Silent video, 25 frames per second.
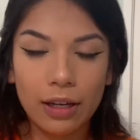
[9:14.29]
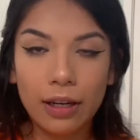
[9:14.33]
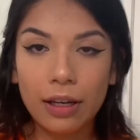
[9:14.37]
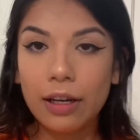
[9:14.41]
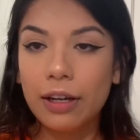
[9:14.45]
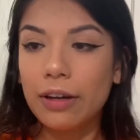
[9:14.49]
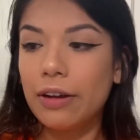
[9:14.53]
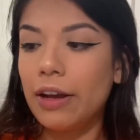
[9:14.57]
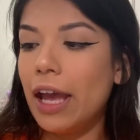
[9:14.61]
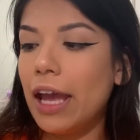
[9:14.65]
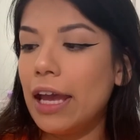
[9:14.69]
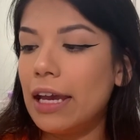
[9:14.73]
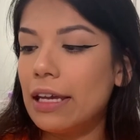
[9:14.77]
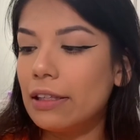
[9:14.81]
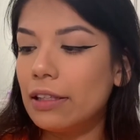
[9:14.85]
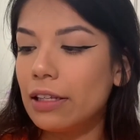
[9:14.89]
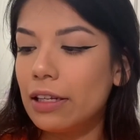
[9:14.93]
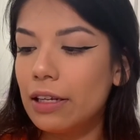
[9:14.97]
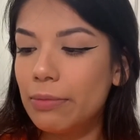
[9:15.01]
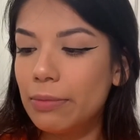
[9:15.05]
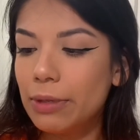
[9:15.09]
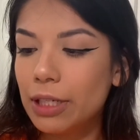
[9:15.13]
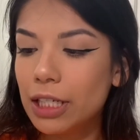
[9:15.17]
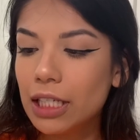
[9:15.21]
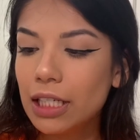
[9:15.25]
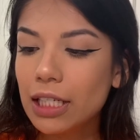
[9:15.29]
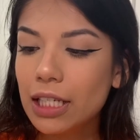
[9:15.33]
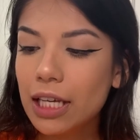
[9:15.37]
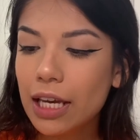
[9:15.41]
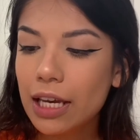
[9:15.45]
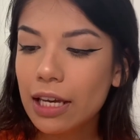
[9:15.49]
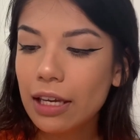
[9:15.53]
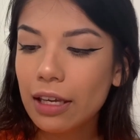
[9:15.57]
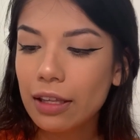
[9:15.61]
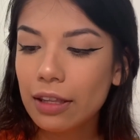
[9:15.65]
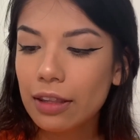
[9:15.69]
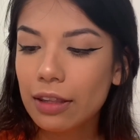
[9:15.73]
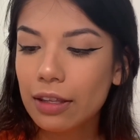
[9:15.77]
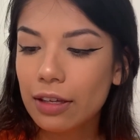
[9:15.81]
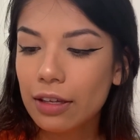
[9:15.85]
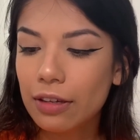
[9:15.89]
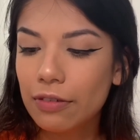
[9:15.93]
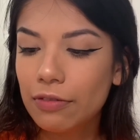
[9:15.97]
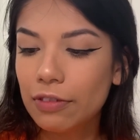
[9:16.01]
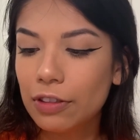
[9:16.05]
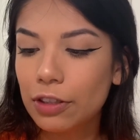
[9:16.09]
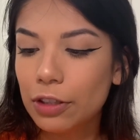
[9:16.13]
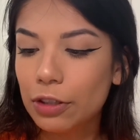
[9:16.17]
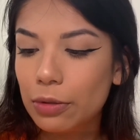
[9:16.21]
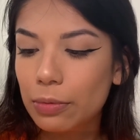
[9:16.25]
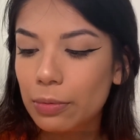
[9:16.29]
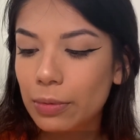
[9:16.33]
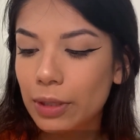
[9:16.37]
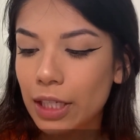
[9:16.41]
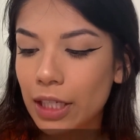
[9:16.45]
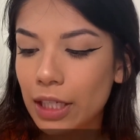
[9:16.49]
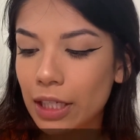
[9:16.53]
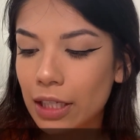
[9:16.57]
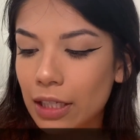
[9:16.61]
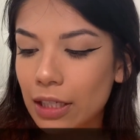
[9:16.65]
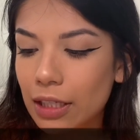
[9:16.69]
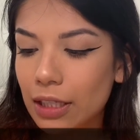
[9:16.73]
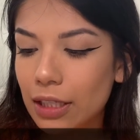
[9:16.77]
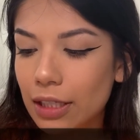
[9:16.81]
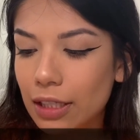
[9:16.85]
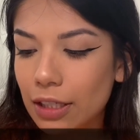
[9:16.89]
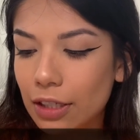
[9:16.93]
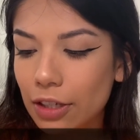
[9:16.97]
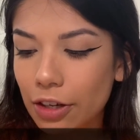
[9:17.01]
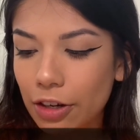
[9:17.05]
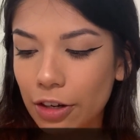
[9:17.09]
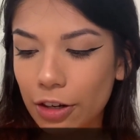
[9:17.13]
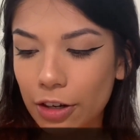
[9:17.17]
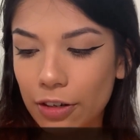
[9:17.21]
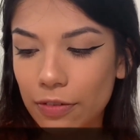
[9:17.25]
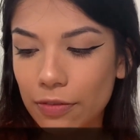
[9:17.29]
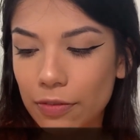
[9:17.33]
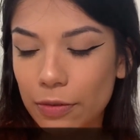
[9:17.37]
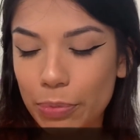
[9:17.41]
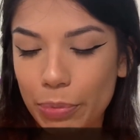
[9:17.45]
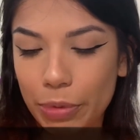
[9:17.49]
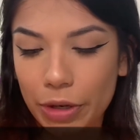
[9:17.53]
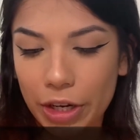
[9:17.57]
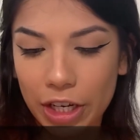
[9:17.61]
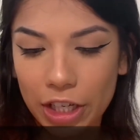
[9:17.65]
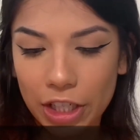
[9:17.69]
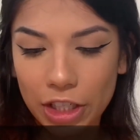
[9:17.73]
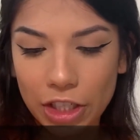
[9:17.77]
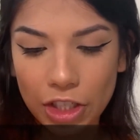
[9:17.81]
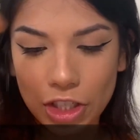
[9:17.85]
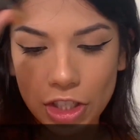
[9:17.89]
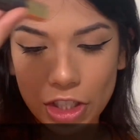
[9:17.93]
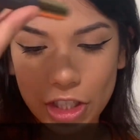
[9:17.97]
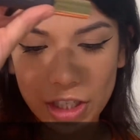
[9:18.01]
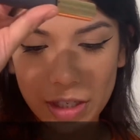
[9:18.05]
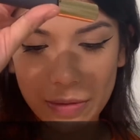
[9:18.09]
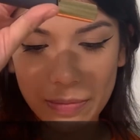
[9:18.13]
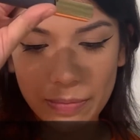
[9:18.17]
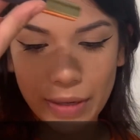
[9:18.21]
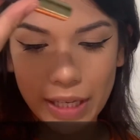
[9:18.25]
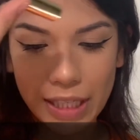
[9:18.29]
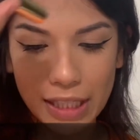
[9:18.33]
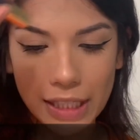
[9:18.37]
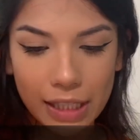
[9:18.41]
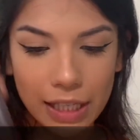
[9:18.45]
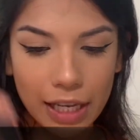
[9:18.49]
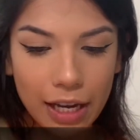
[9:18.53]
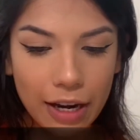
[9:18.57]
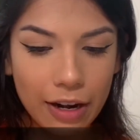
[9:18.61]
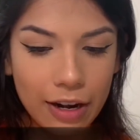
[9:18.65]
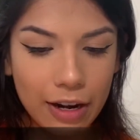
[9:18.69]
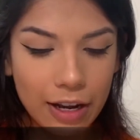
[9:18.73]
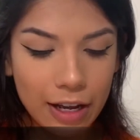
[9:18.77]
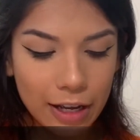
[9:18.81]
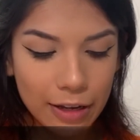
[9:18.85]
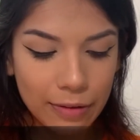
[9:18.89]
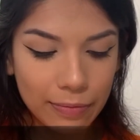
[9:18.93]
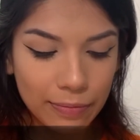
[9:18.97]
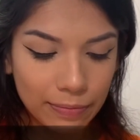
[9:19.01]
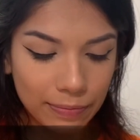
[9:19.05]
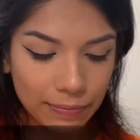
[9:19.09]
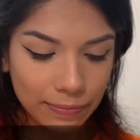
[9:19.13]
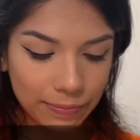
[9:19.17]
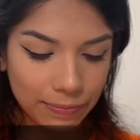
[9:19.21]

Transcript: Okay, and then I'm gonna take the Voluminous Curved Brush Mascara.